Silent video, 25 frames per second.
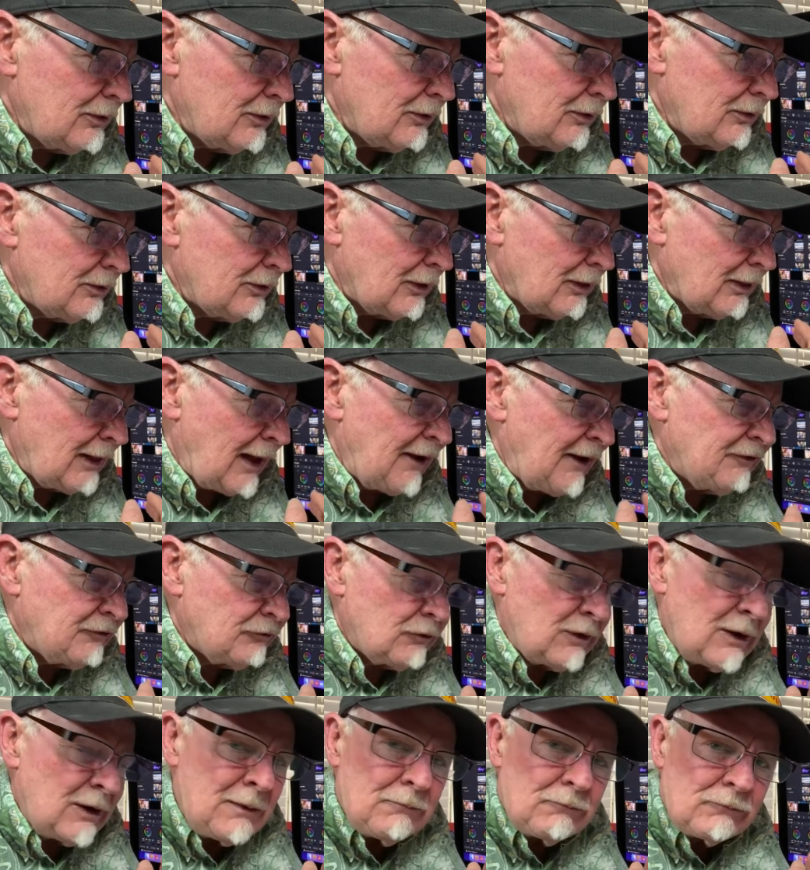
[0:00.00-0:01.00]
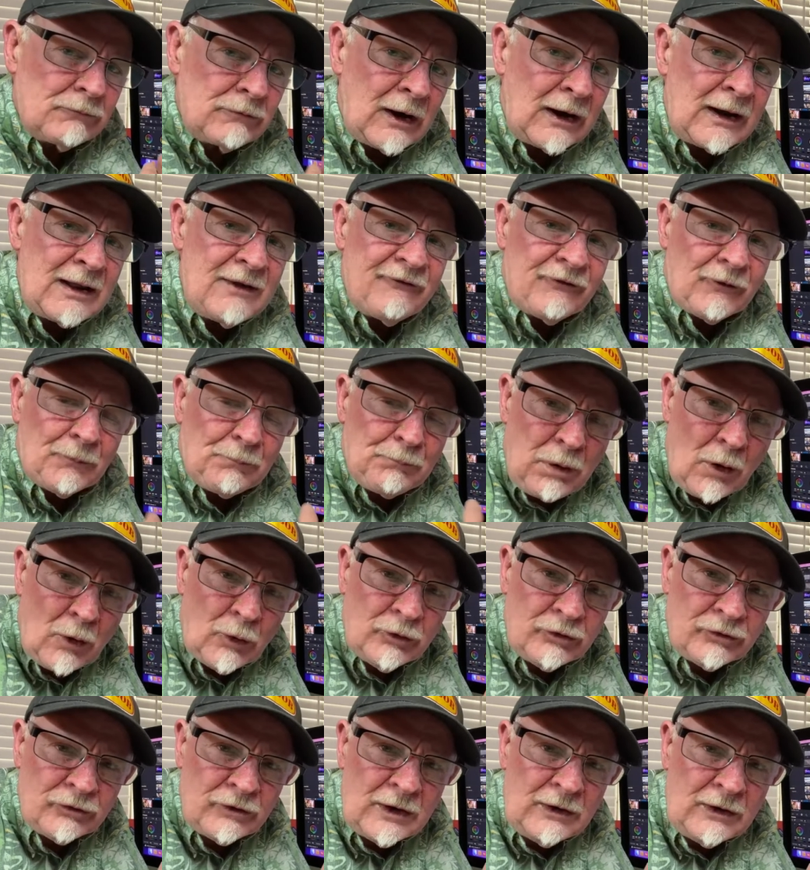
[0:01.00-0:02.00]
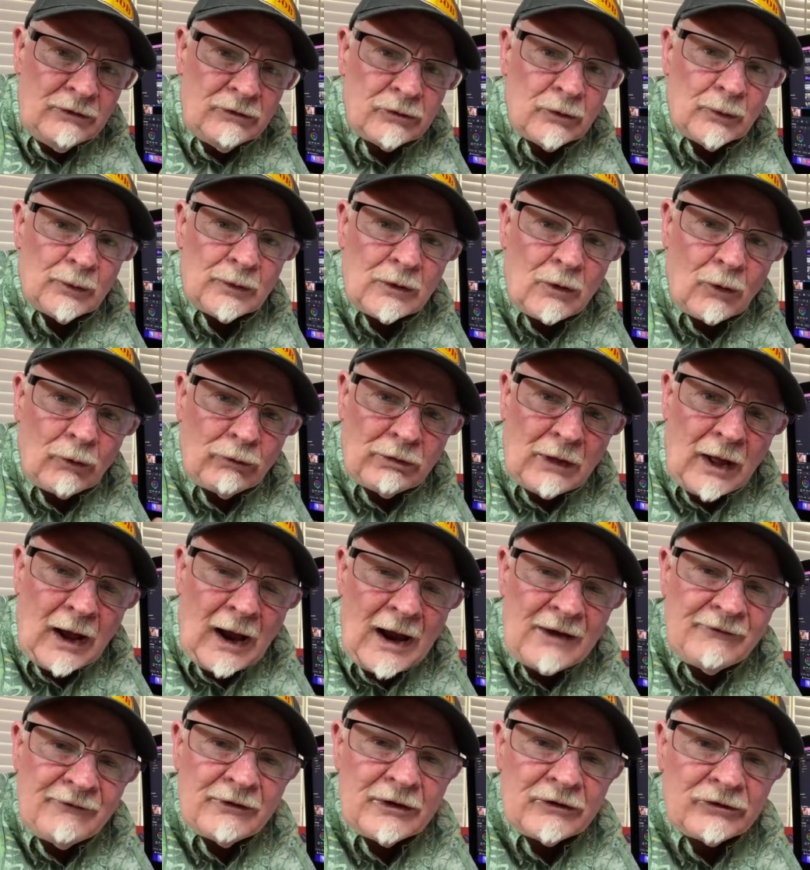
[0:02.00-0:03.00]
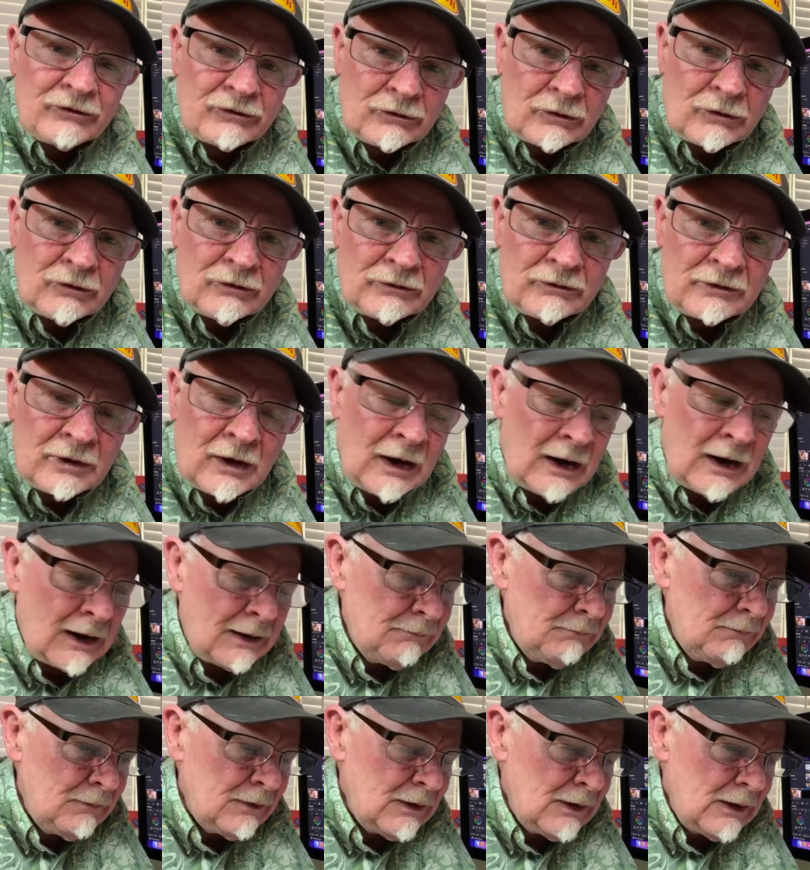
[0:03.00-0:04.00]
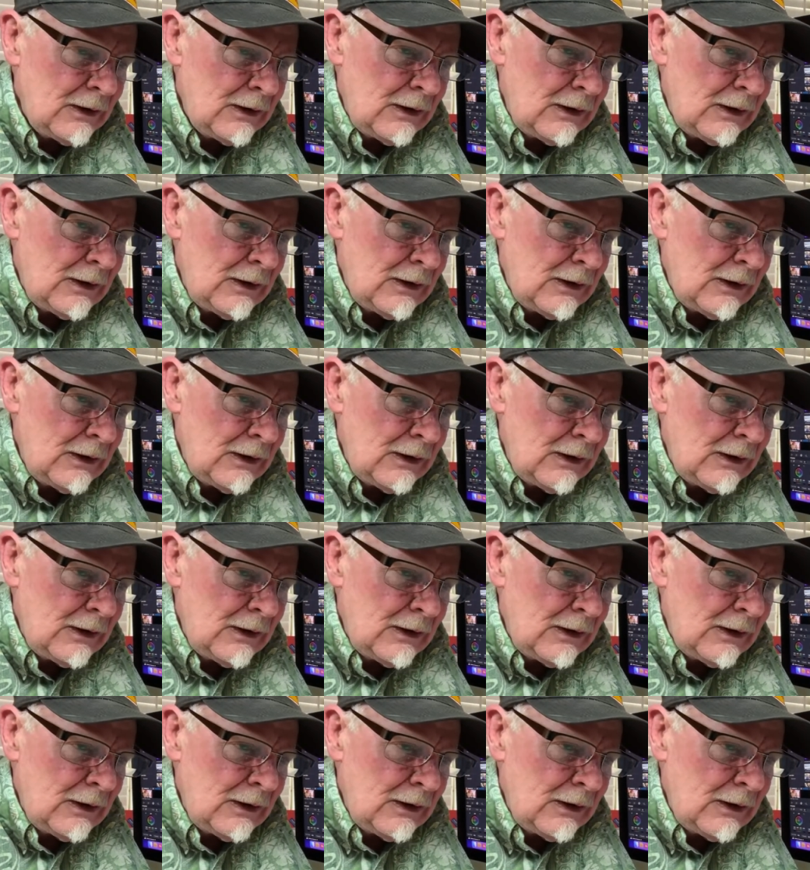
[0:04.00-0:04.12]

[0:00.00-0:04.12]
live stream ready for posting so it'd go live at a certain time.